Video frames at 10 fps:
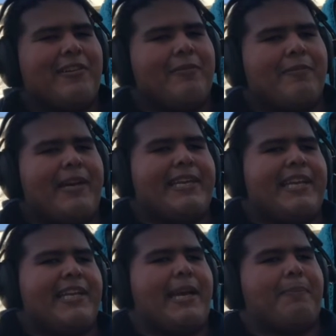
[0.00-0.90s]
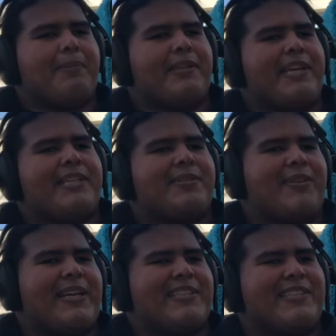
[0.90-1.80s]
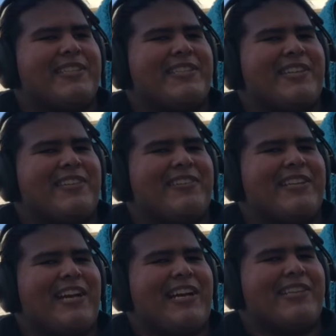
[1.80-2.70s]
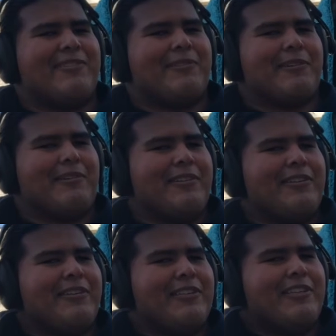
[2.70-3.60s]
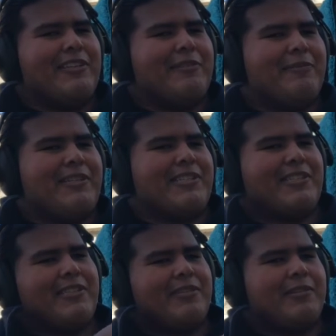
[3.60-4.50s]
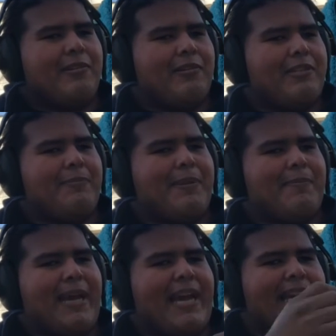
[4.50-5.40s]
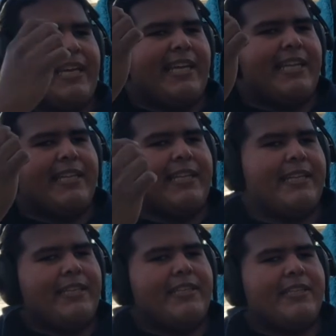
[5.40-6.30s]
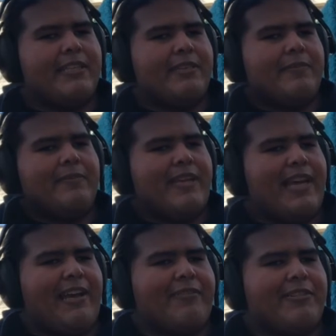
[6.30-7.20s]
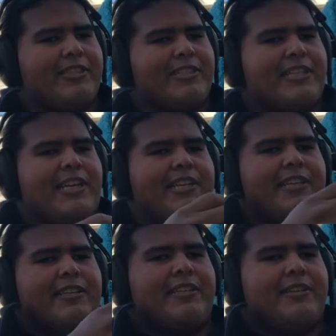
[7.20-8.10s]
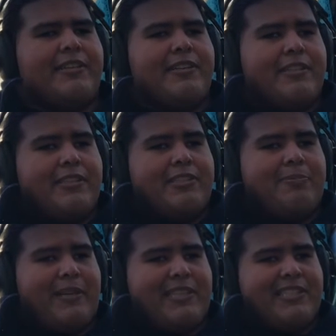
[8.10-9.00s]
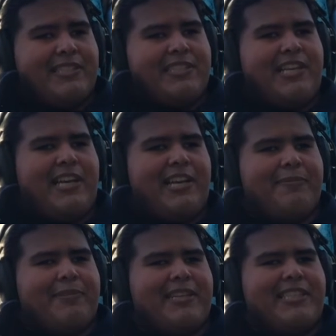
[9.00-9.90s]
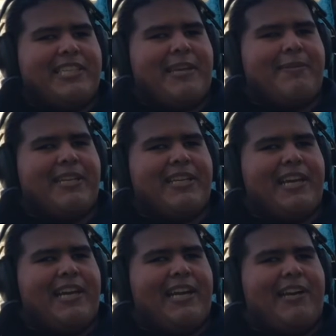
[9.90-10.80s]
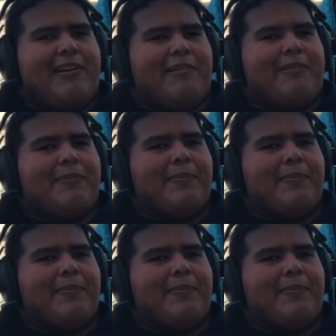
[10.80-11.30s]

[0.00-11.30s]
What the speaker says: why can't I play as fast as these other guys, or, what's holding me back? And, after just kind of spending some time re-examining how